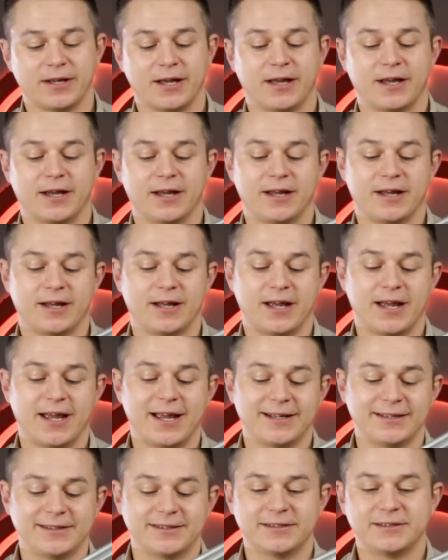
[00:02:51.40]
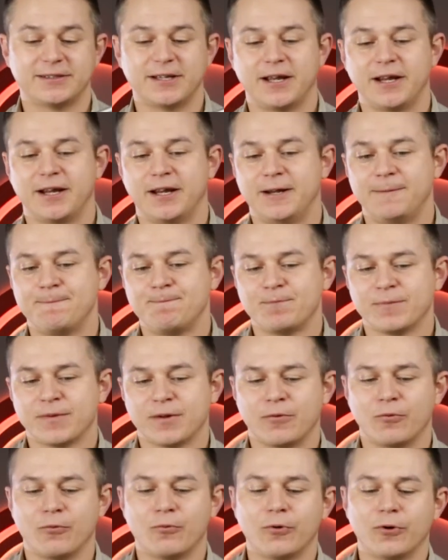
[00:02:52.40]
and they
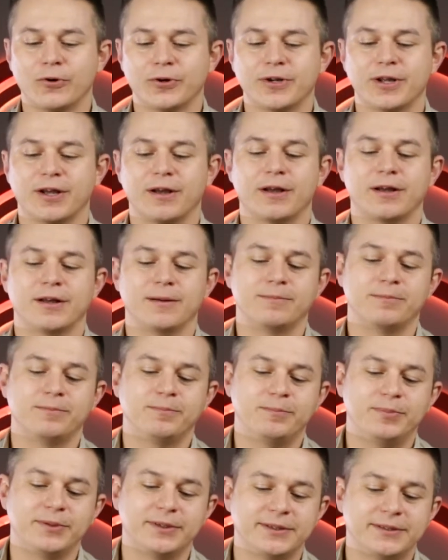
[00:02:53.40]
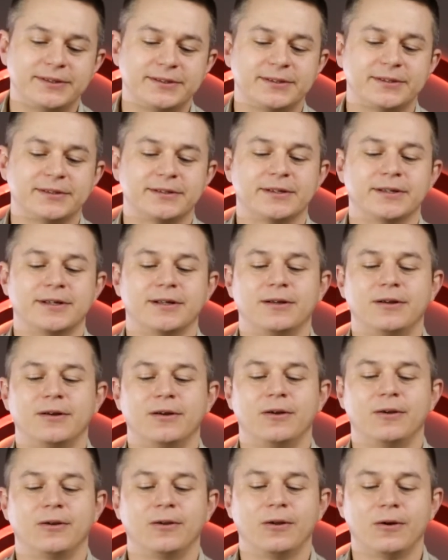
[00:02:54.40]
work a bit
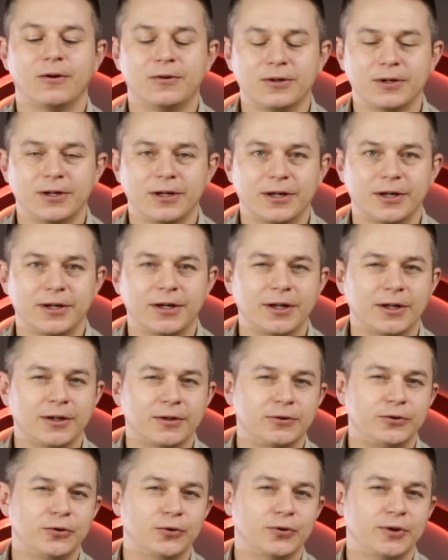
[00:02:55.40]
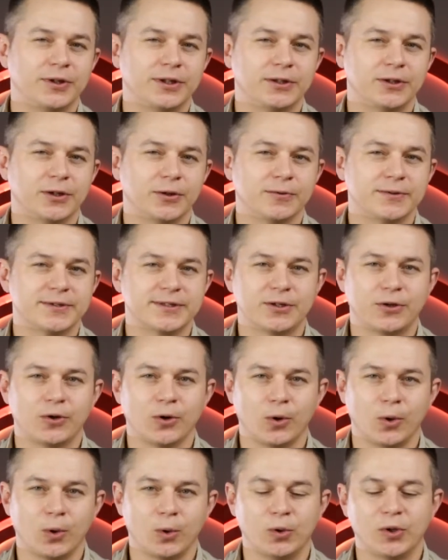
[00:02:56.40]
longer during those
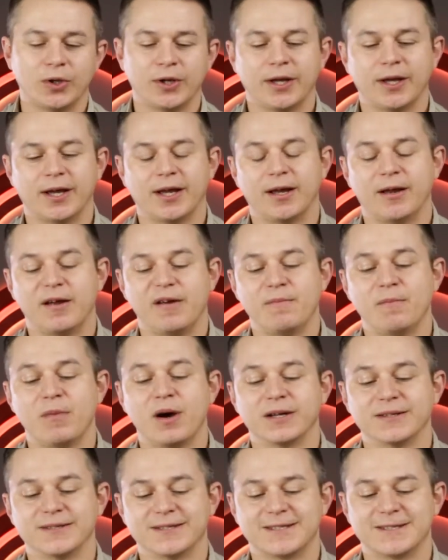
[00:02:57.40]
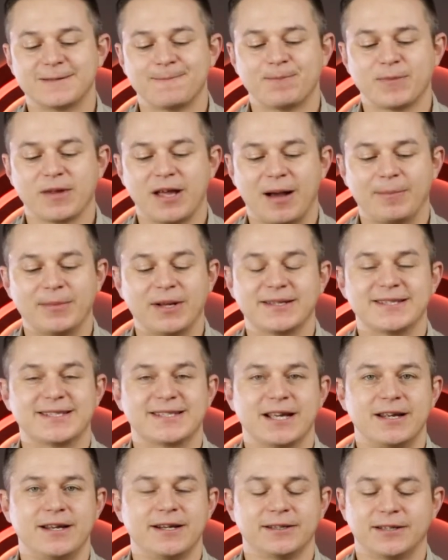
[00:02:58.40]
cold months. I'm not
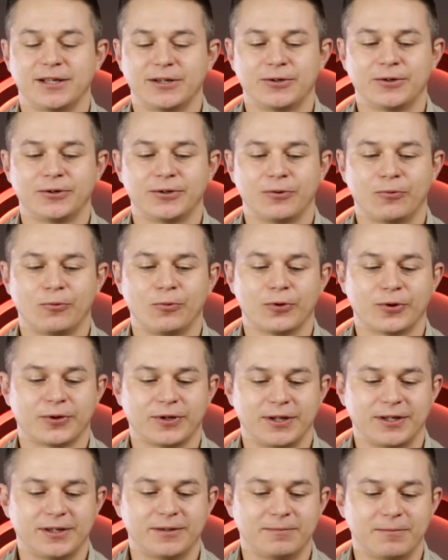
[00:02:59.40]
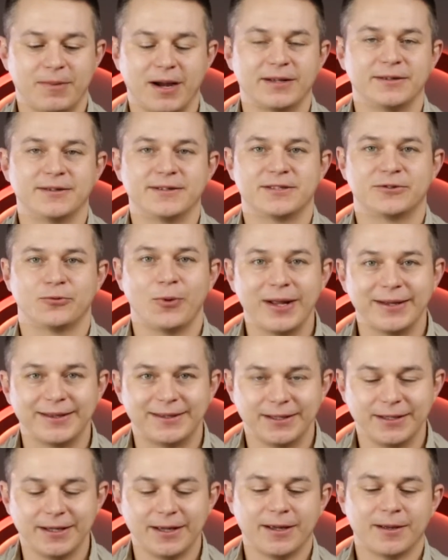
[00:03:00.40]
saying they're gonna work in minus
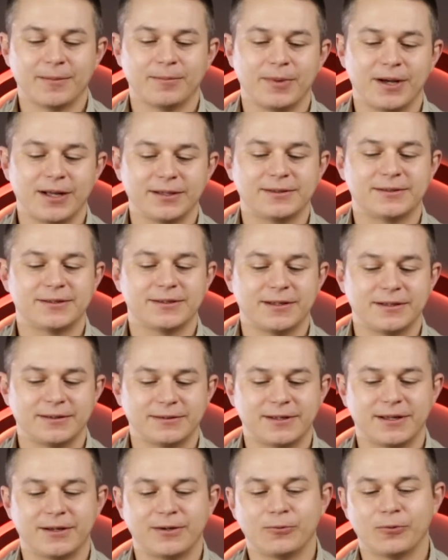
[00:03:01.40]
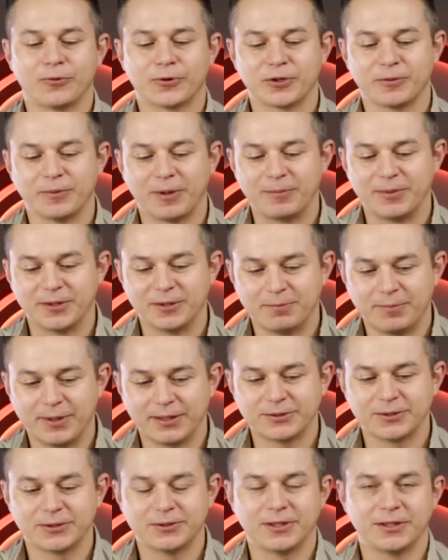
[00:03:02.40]
20, but they work a bit
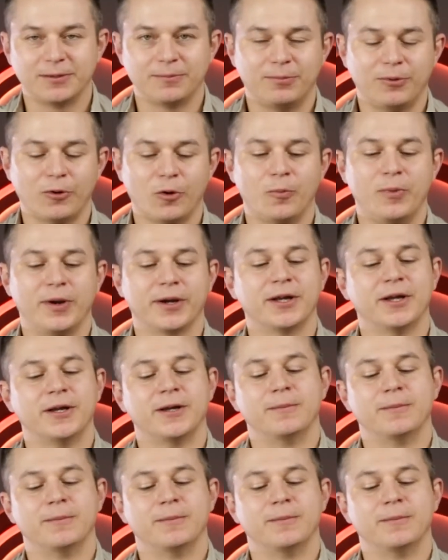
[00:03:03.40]
better than blowback